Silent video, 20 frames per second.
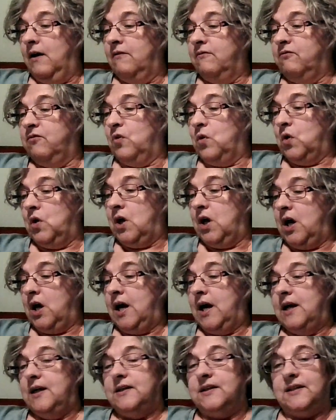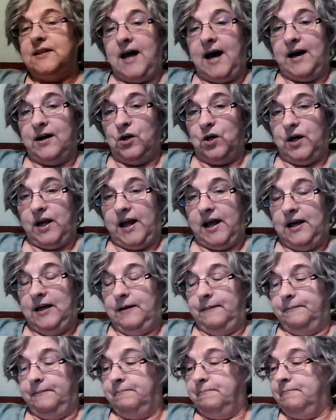for Saturday
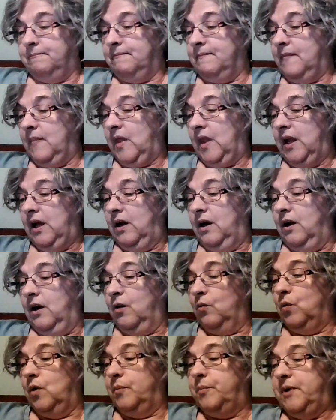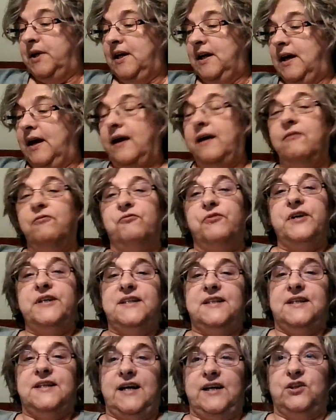will be a free
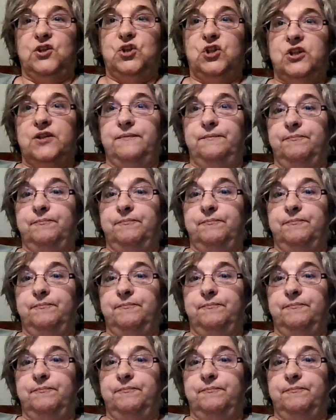stitch.